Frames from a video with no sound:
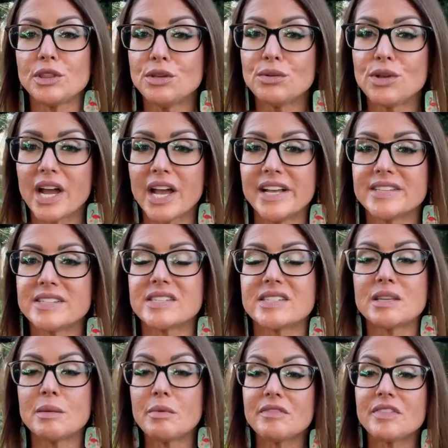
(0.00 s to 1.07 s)
with you guys
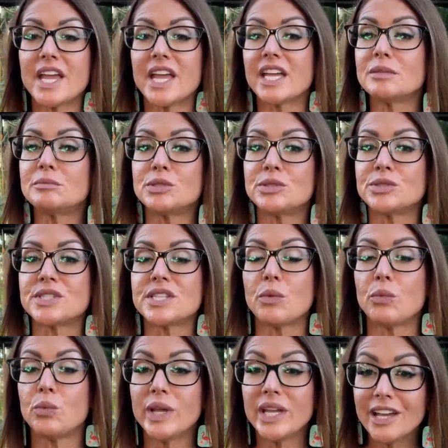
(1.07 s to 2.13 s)
some of the animals
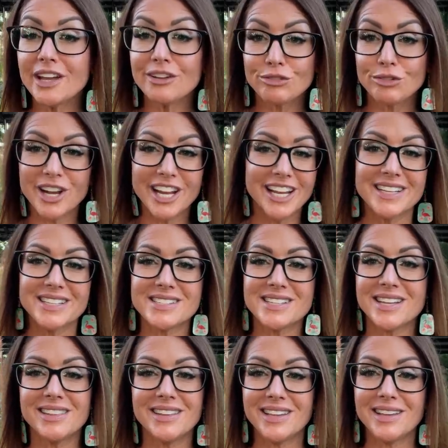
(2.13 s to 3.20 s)
that we have raised
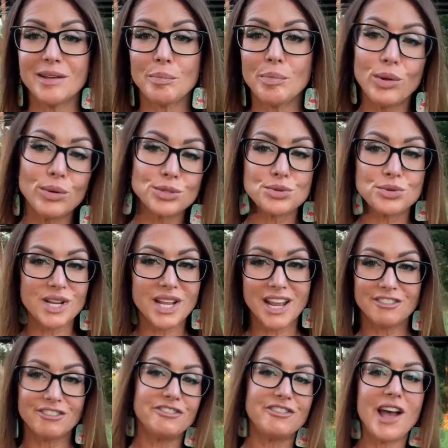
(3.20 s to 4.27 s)
in the poultry
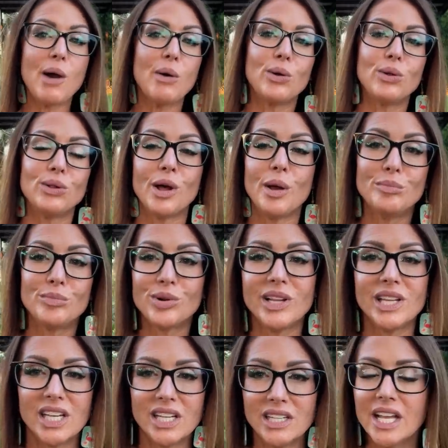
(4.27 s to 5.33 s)
and fowl
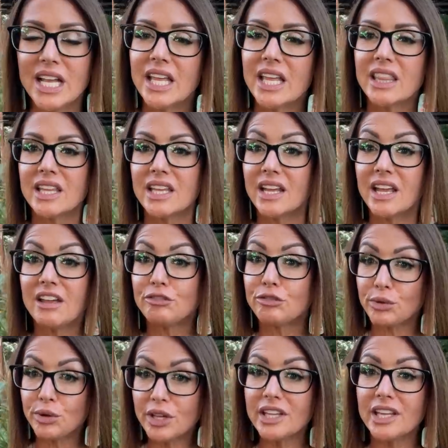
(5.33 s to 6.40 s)
umbrella that have
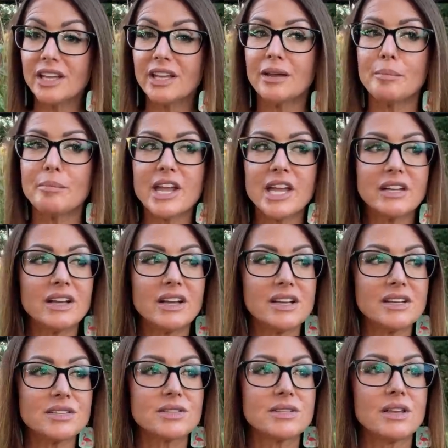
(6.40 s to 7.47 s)
really made
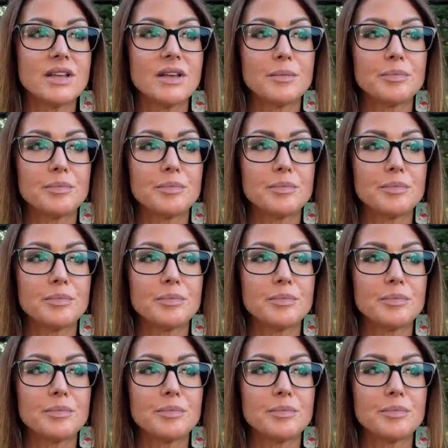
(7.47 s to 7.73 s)
us